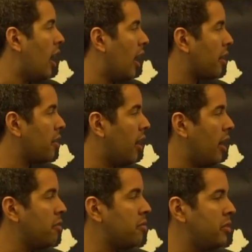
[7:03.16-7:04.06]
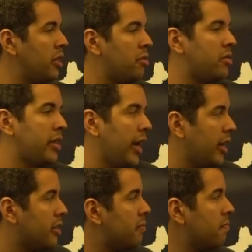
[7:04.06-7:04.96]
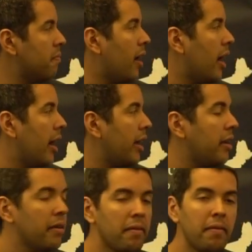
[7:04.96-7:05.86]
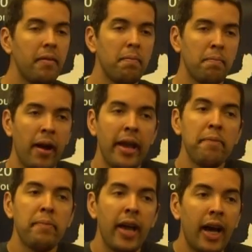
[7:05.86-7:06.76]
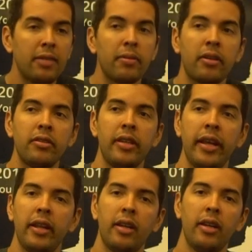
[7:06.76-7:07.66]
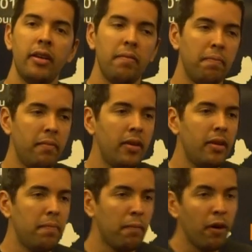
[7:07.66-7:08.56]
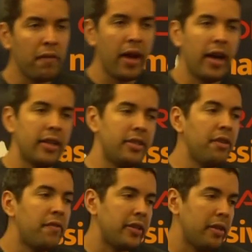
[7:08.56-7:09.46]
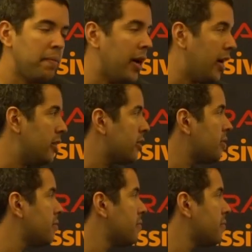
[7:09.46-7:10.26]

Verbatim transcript: I, I need to change my my A P Is because it both has different A P Is.